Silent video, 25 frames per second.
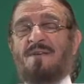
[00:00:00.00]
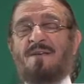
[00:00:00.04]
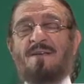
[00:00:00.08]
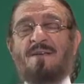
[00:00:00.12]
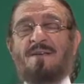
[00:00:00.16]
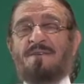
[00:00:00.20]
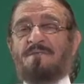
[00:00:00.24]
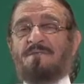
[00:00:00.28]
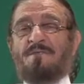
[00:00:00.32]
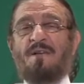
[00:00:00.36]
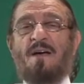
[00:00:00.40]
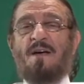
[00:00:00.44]

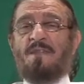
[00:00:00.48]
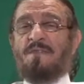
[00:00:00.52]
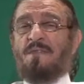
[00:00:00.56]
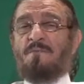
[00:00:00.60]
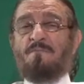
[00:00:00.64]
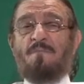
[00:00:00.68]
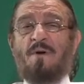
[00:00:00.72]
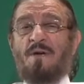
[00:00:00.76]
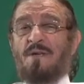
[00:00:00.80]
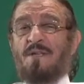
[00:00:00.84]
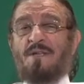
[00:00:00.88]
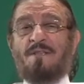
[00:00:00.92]
it's not the
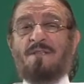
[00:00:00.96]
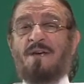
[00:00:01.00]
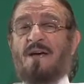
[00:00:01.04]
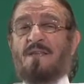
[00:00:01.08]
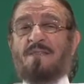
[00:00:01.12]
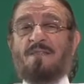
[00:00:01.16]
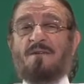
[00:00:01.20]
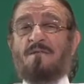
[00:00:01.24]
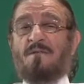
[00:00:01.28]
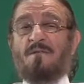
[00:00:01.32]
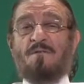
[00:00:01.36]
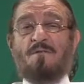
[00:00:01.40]
money
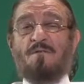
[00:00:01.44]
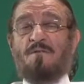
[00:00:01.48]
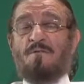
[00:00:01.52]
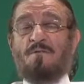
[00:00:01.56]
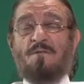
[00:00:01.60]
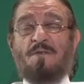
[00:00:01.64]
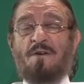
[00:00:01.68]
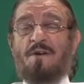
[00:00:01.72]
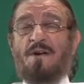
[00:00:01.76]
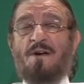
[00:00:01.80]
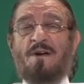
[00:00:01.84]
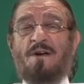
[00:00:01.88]
that they will go
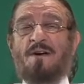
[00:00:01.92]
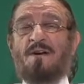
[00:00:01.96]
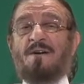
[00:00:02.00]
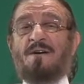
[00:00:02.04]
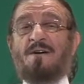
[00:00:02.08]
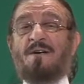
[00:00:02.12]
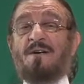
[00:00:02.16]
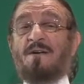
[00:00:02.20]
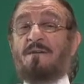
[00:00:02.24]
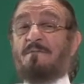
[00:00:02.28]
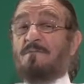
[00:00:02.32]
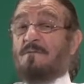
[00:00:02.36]

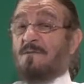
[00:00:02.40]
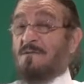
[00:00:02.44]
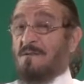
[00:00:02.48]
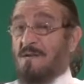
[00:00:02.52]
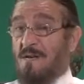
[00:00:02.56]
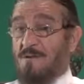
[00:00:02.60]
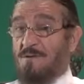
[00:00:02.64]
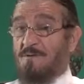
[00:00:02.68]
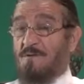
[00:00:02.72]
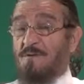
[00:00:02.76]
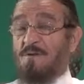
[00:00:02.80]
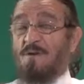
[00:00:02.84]
there, because
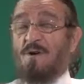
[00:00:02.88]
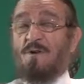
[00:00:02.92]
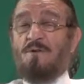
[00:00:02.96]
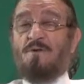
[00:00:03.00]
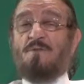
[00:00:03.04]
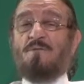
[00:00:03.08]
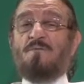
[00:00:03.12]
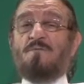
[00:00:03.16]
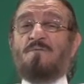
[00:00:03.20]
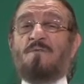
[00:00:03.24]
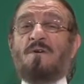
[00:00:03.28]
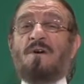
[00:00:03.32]
as you
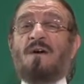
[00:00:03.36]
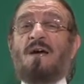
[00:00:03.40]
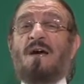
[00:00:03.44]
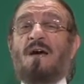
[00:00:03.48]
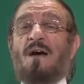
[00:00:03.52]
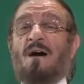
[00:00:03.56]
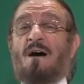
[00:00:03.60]
know,